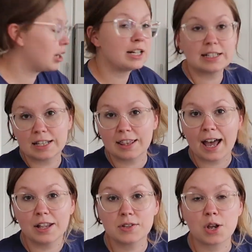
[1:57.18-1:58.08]
already did
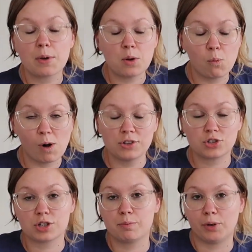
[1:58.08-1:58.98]
that, so it was
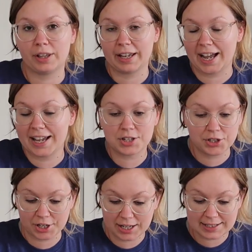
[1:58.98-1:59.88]
just boiling. I had to
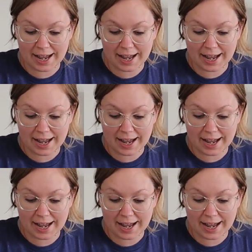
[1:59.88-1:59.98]
turn it